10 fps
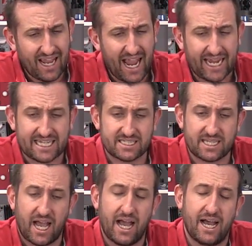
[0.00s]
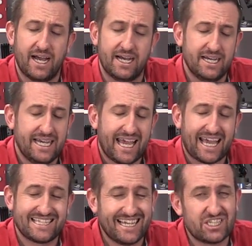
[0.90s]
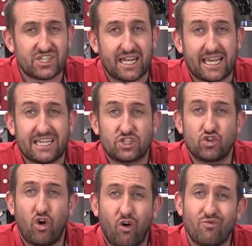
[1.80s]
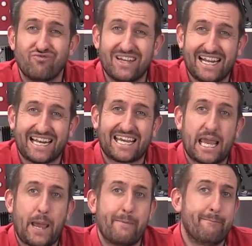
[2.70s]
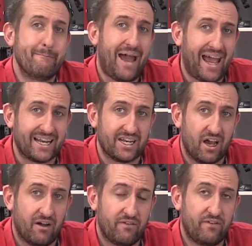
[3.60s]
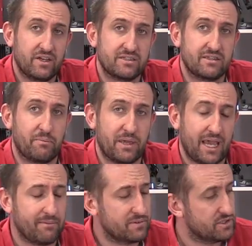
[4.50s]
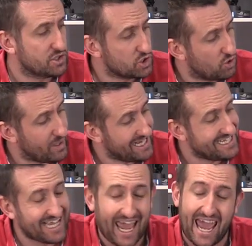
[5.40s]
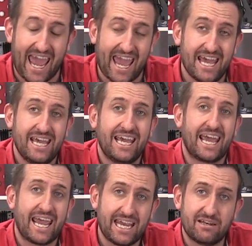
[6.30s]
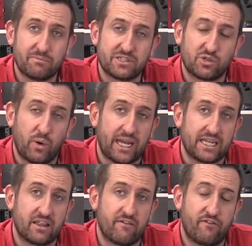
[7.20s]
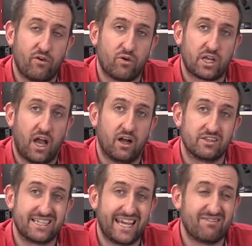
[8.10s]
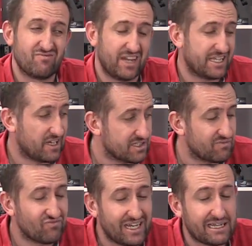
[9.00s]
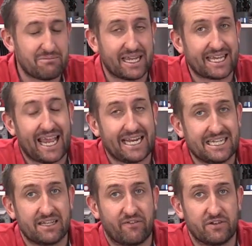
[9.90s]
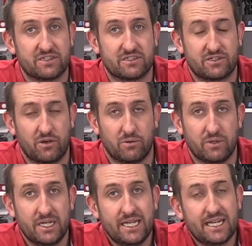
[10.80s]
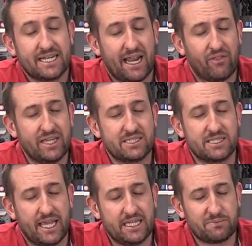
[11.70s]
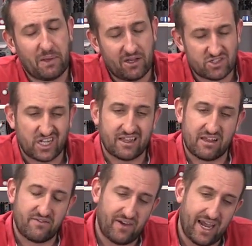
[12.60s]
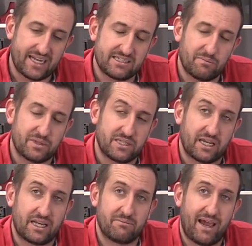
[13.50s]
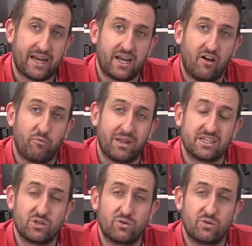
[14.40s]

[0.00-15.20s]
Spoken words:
And it's essentially, it's not really man enough to be able to squeeze air in between the four cards. It doesn't really make any difference at all. Now this is partially that the fan isn't particularly man enough, but there's